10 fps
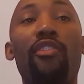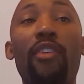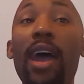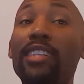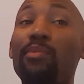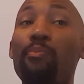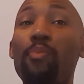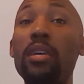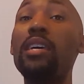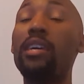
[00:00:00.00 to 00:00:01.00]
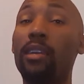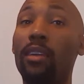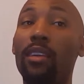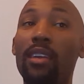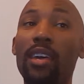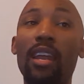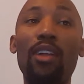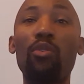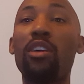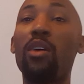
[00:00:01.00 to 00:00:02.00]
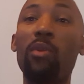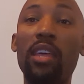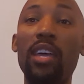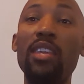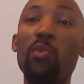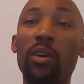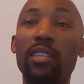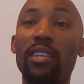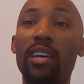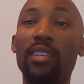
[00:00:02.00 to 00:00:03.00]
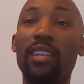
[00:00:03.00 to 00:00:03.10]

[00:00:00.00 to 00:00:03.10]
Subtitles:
That's big. And I don't care what anyone says.